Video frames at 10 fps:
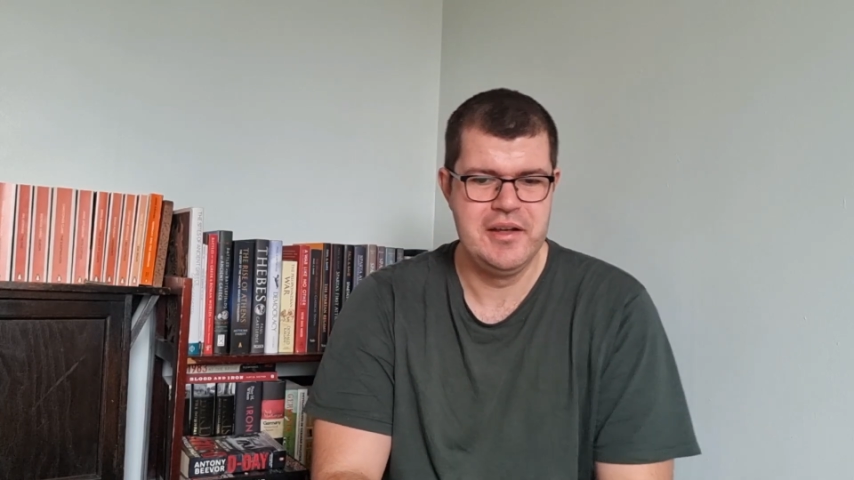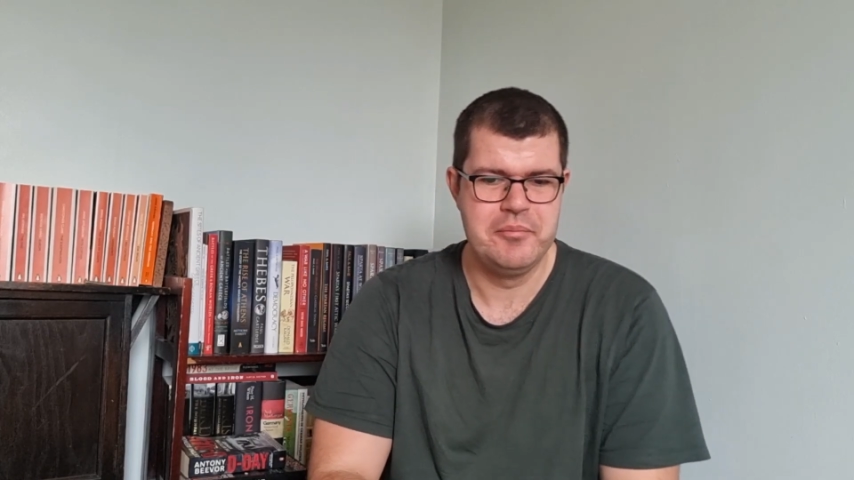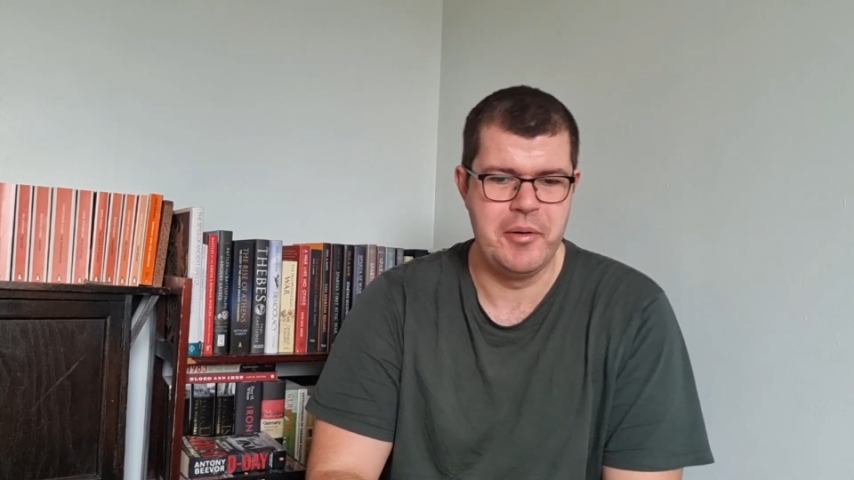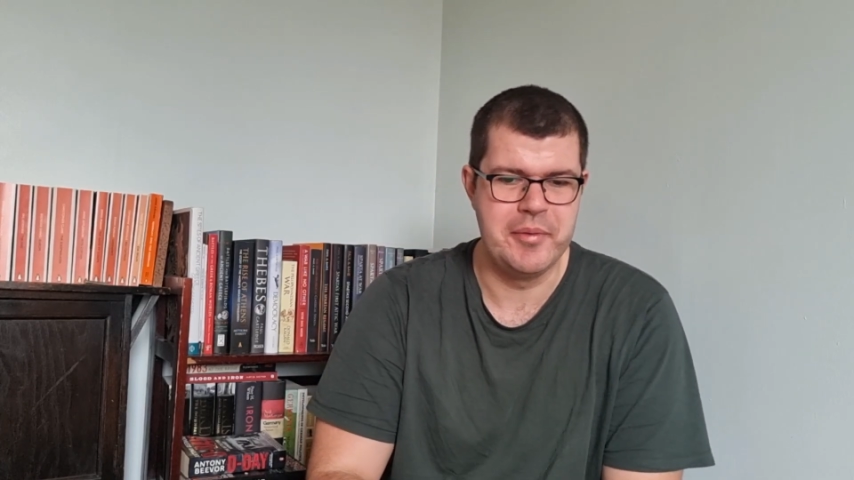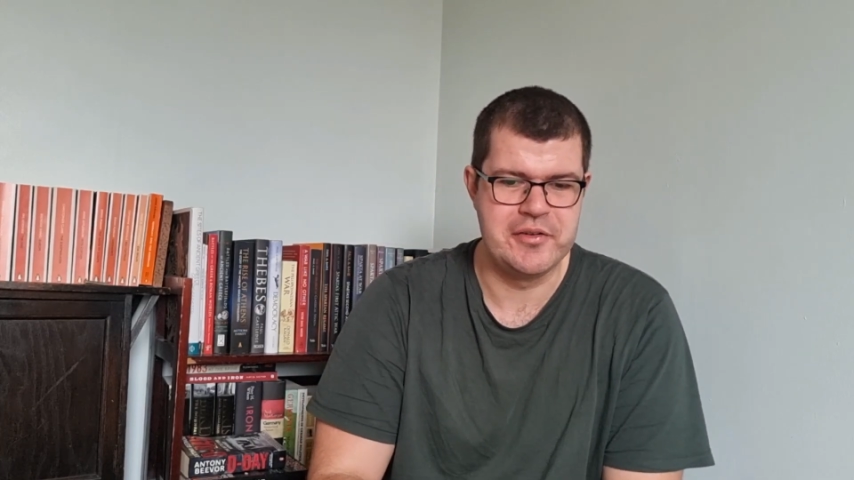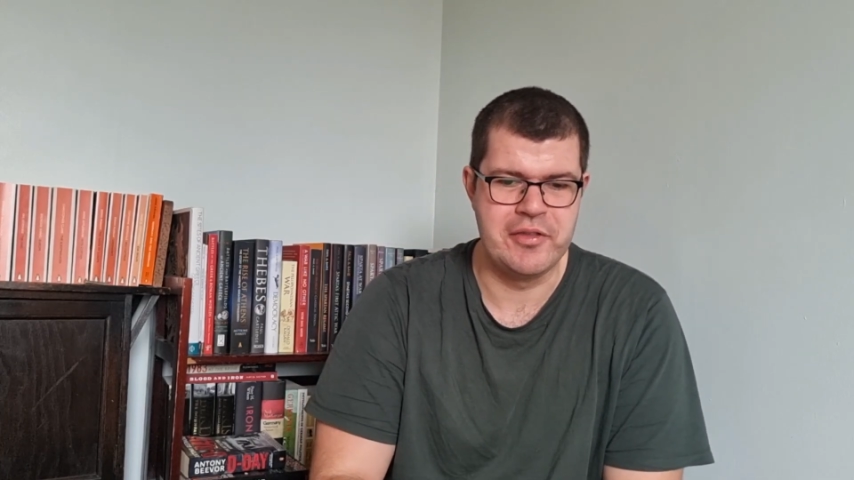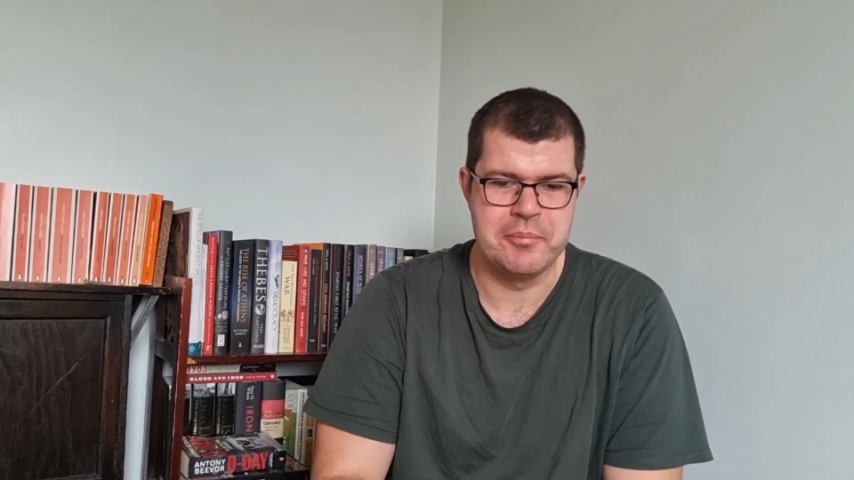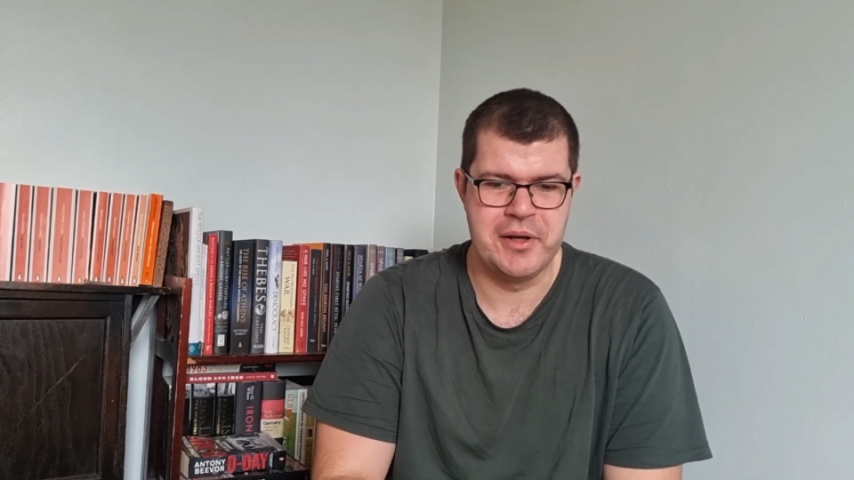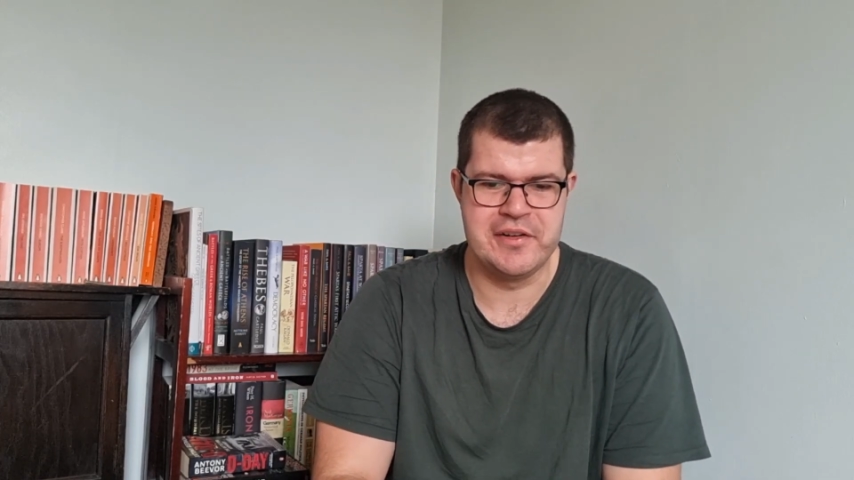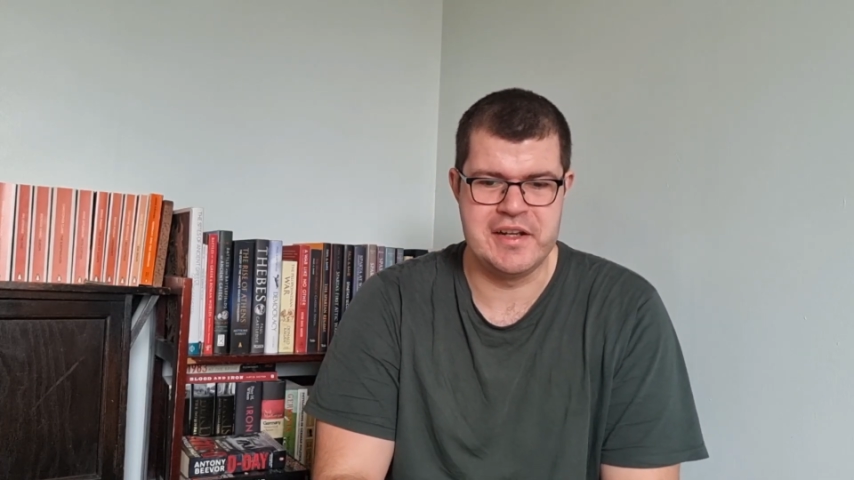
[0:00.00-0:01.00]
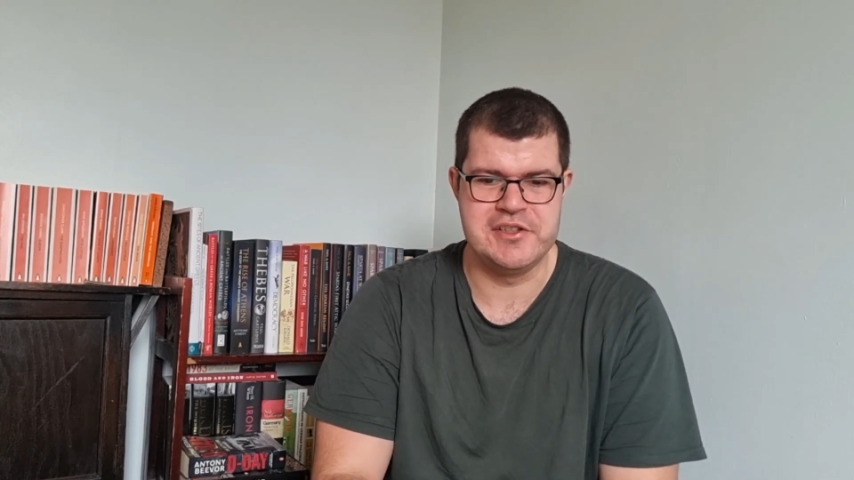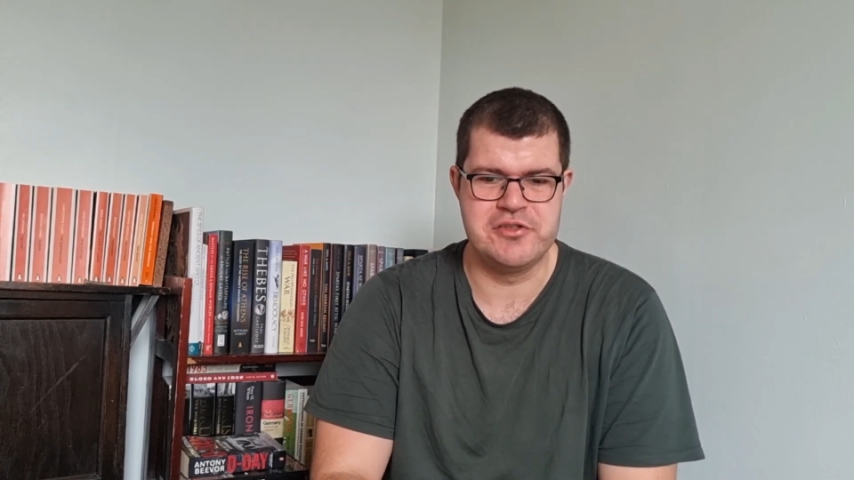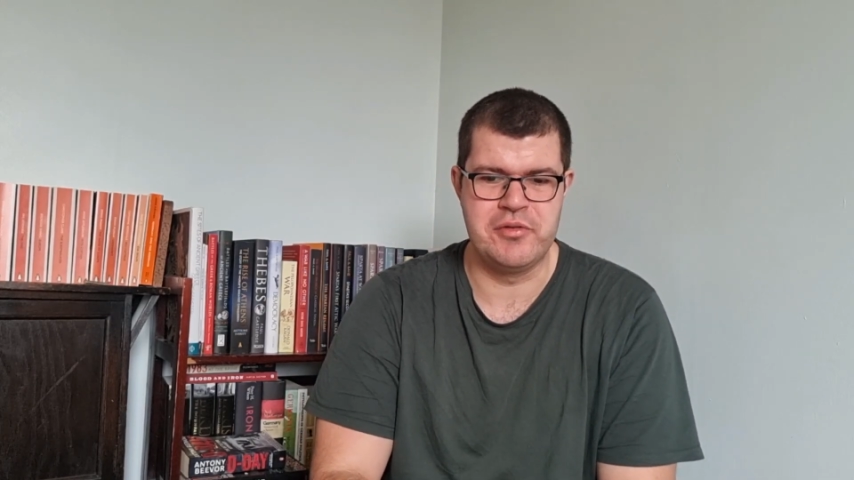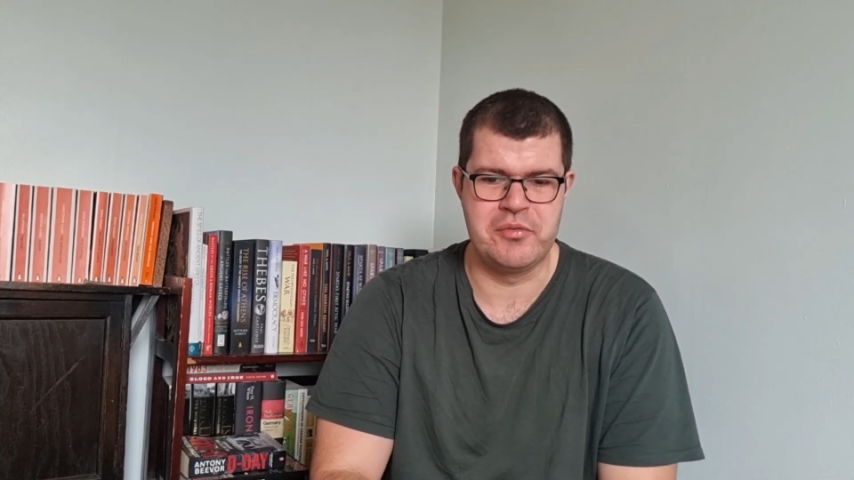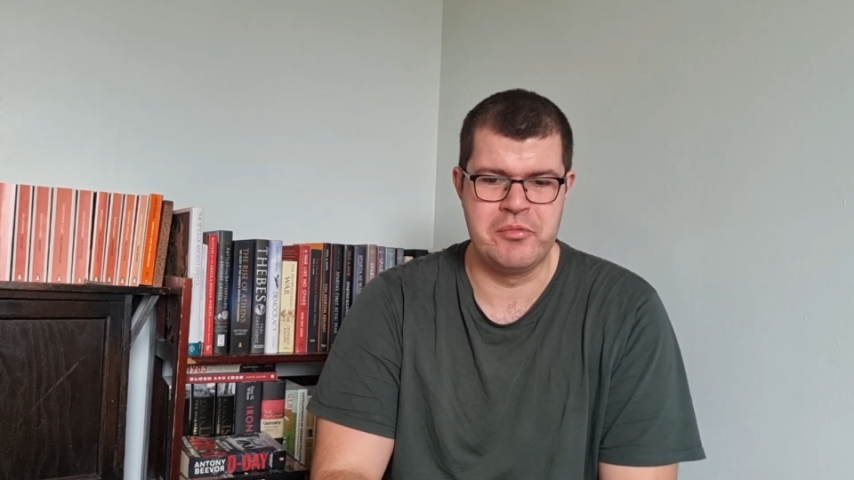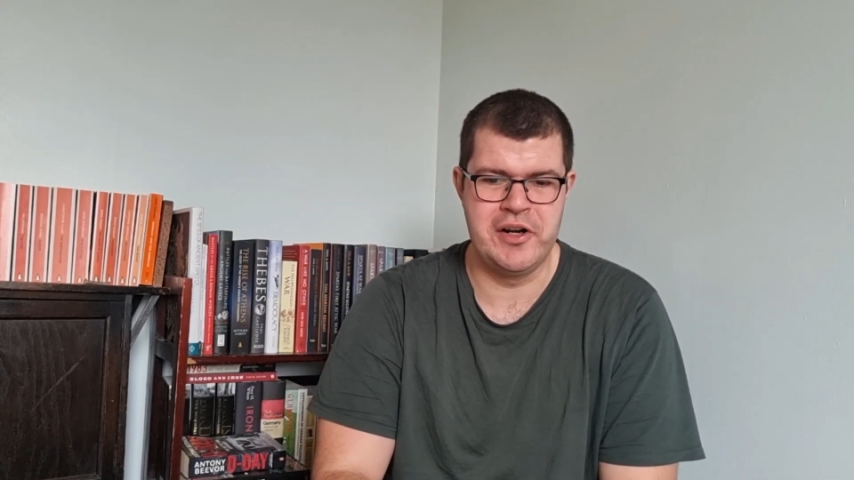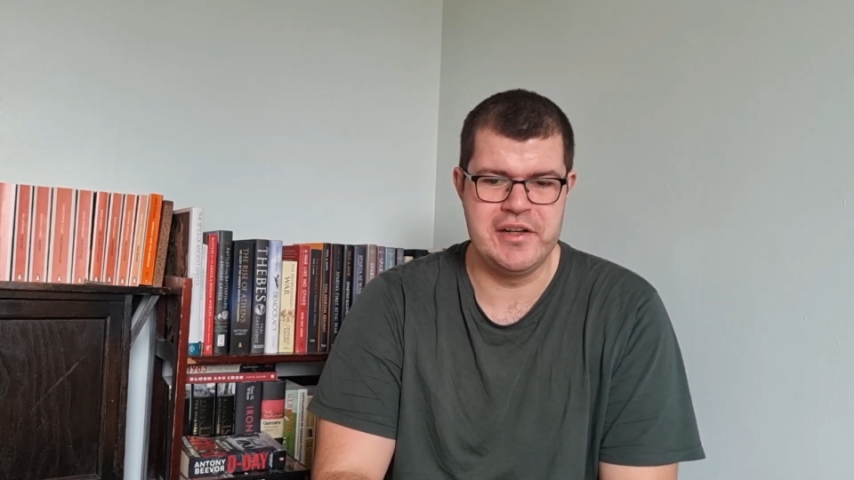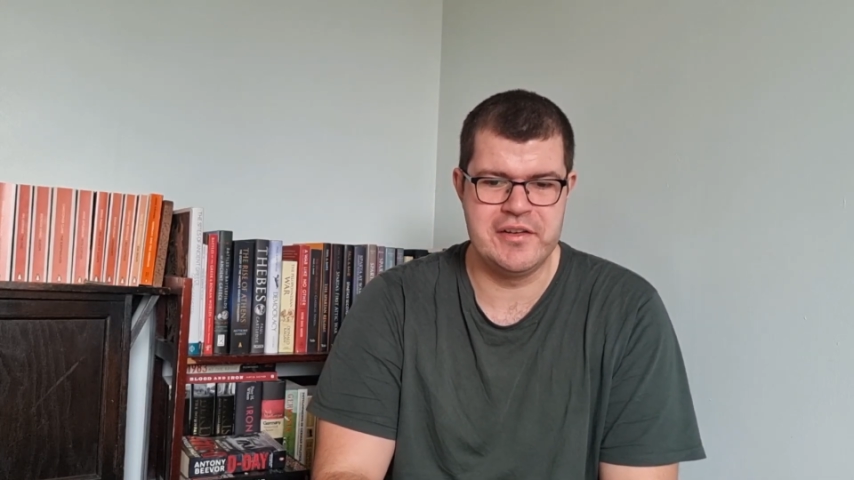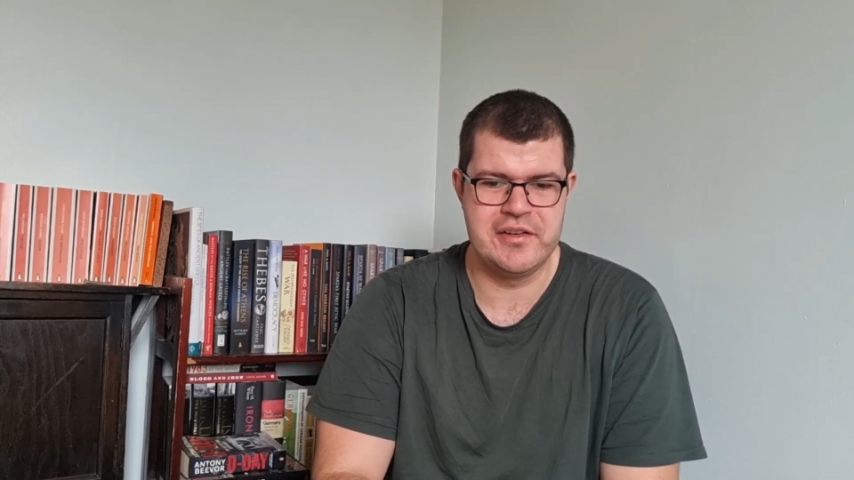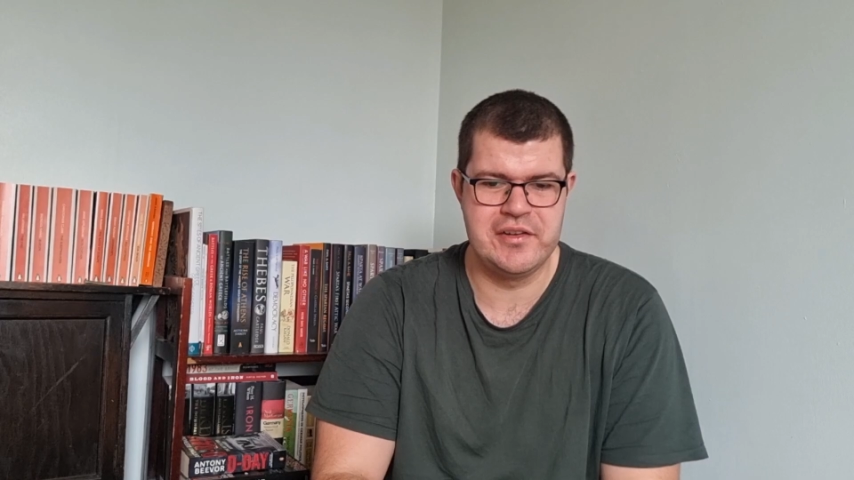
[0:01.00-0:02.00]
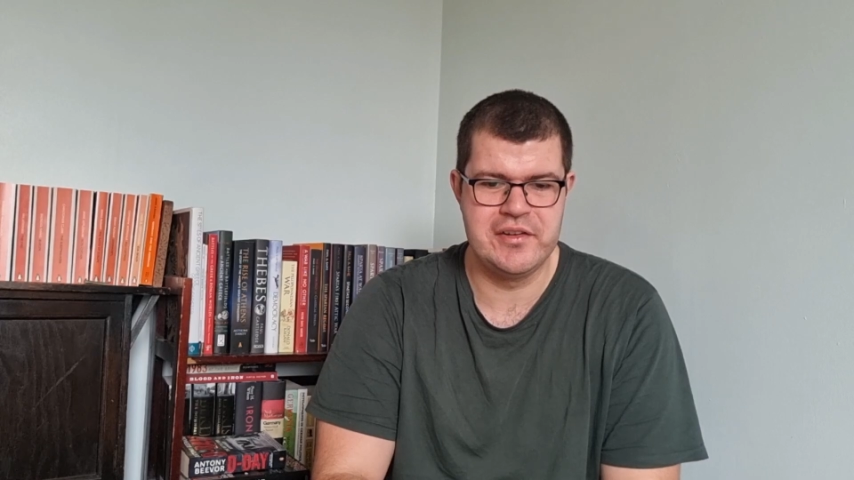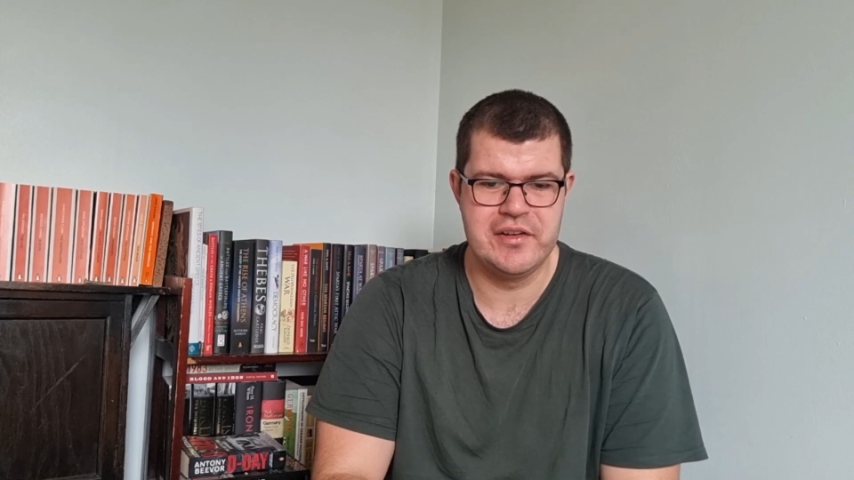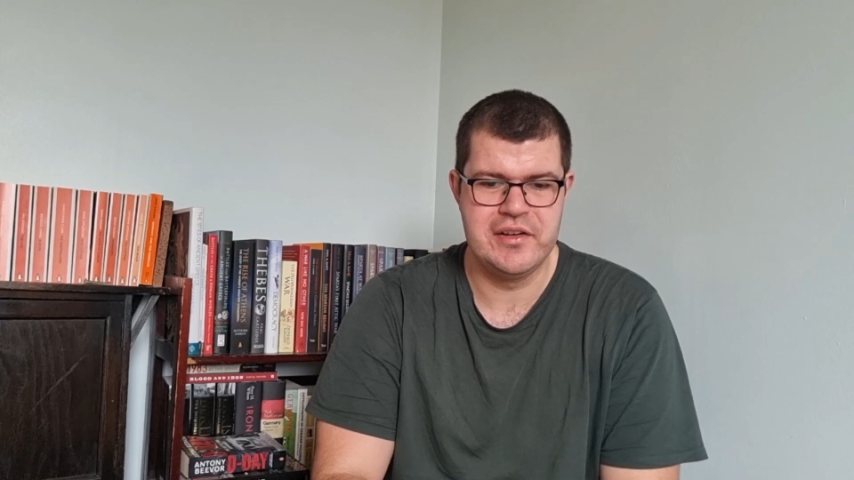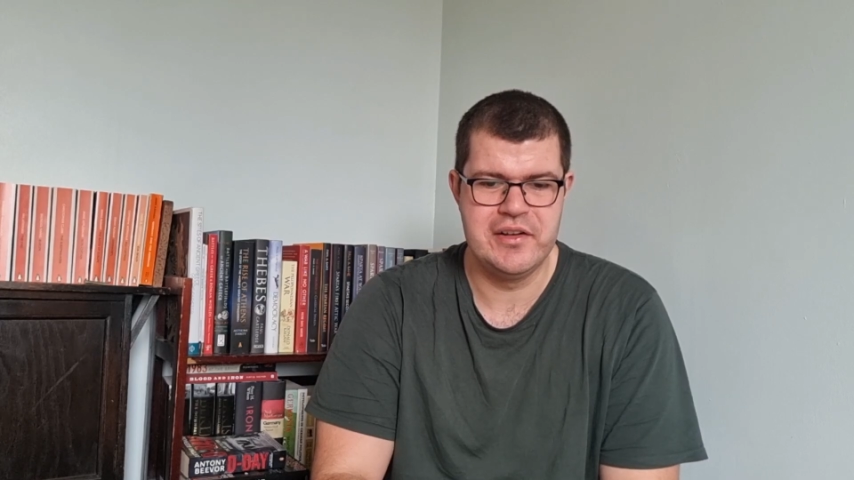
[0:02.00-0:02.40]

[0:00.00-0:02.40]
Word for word: Moments with the Blood Angels' rites,